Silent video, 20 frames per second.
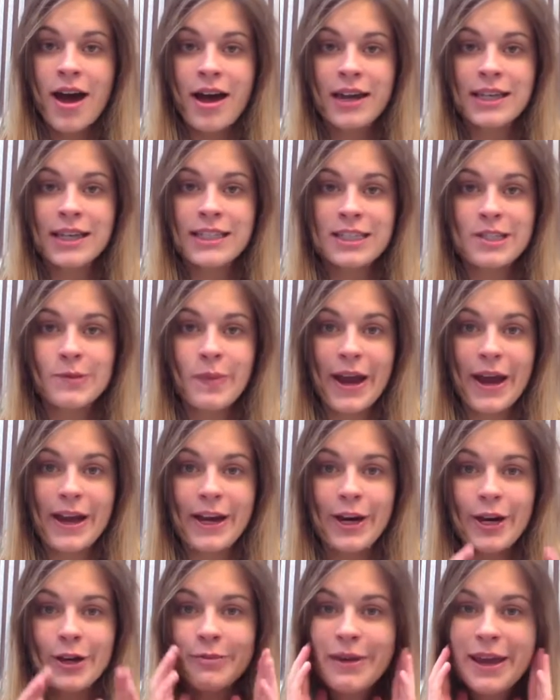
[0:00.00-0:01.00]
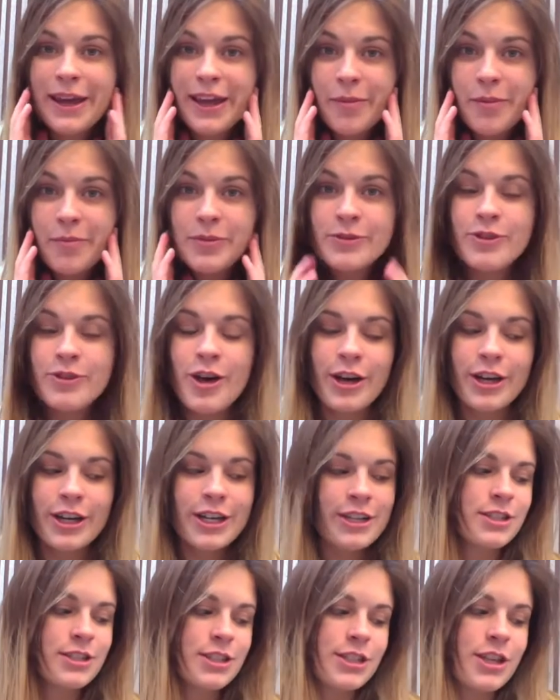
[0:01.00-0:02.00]
inspired makeup look.
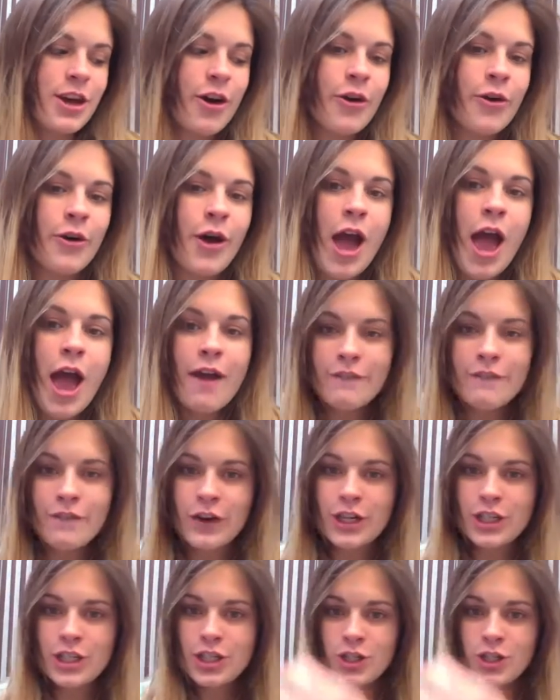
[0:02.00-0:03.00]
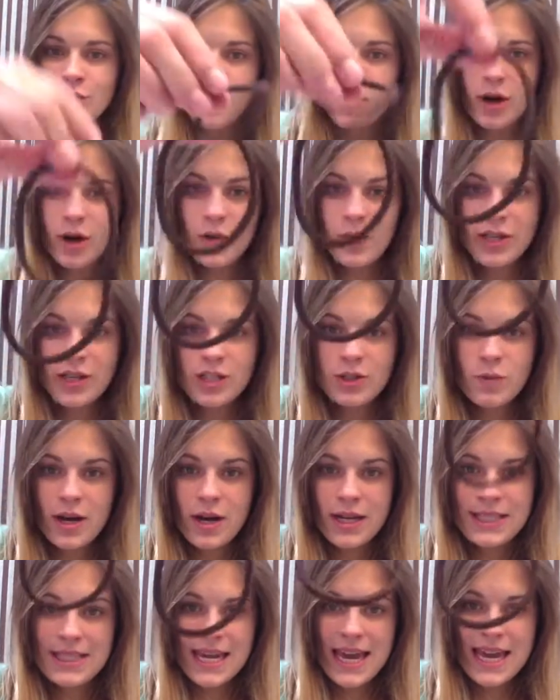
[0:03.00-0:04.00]
So first you are going to
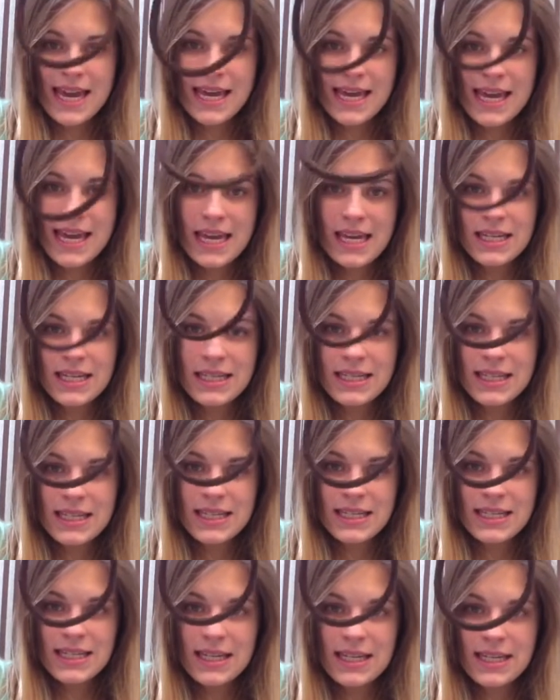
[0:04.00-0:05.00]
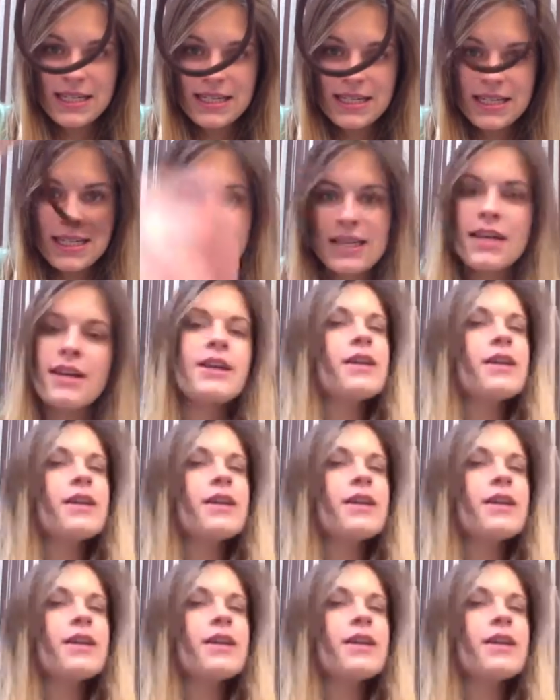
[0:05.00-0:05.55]
want a handy dandy